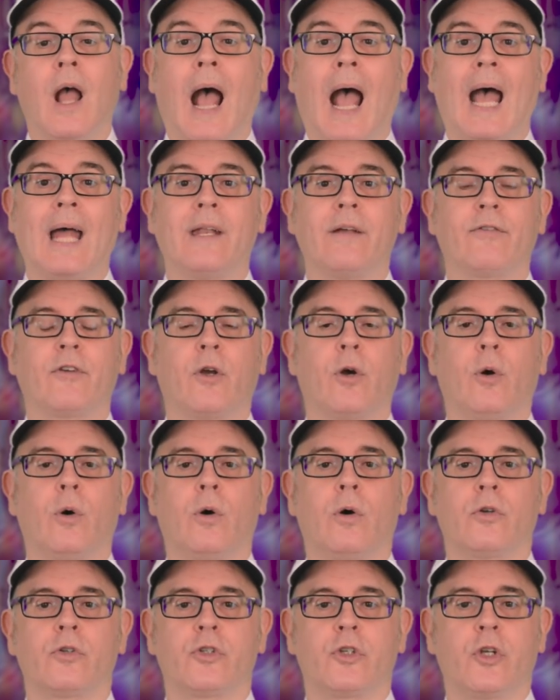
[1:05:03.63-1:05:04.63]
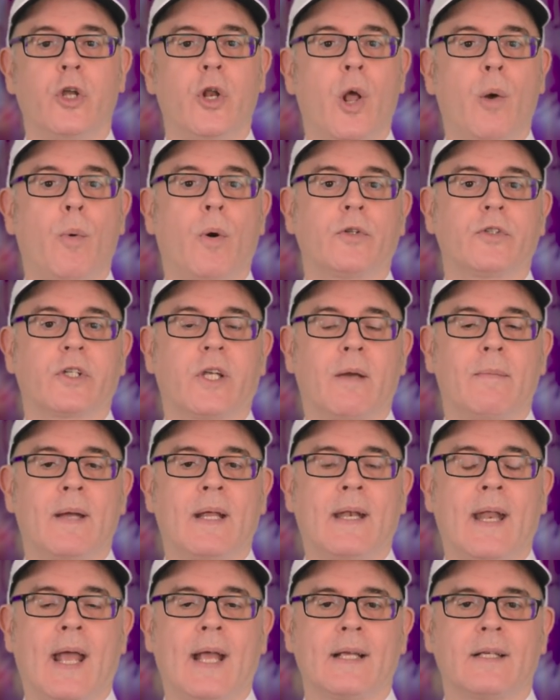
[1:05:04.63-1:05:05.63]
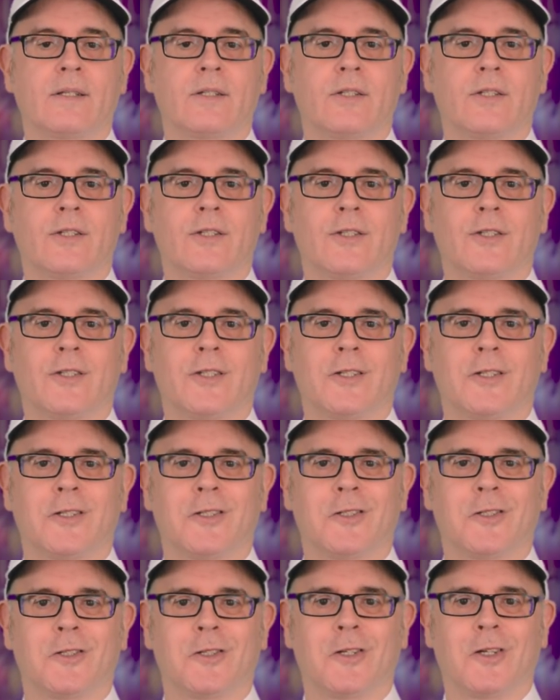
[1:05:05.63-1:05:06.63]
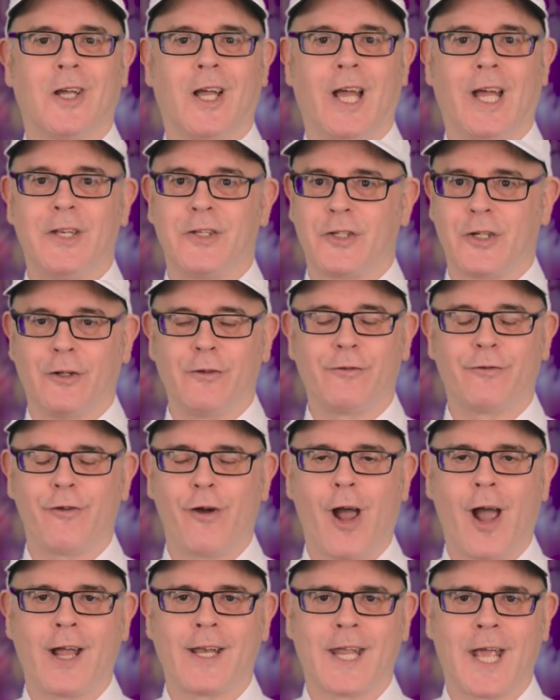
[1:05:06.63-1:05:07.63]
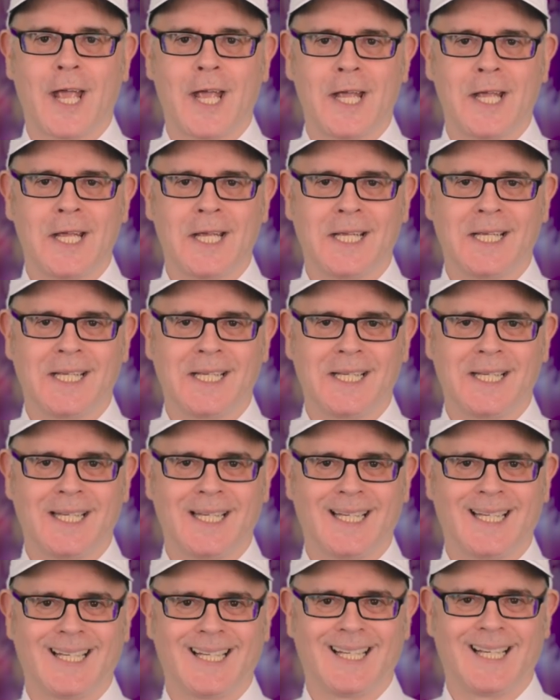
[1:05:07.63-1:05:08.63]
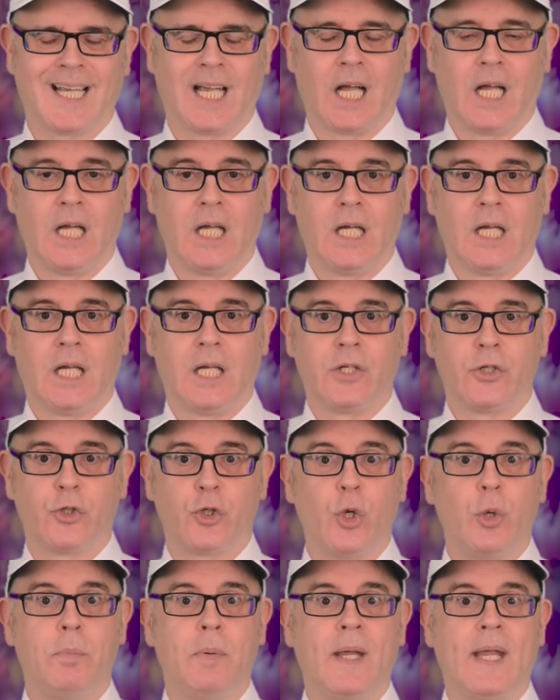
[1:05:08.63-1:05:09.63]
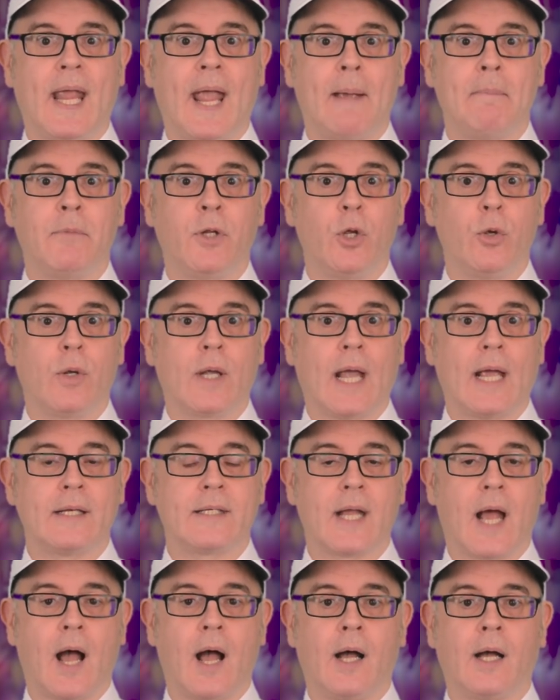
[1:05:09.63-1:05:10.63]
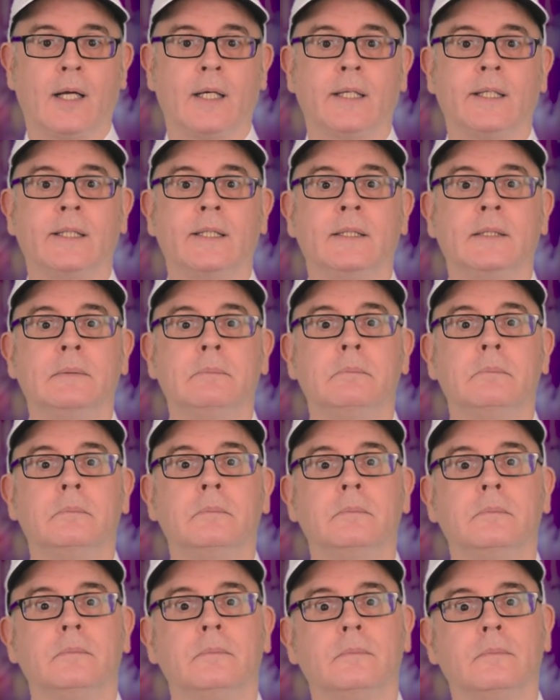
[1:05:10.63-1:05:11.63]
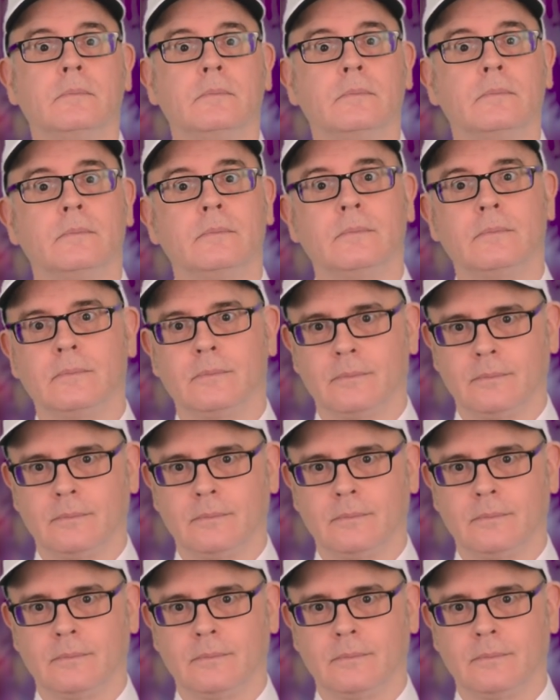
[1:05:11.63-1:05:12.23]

And of course, you know what's coming next. Until Friday, 2 p.m. UK time.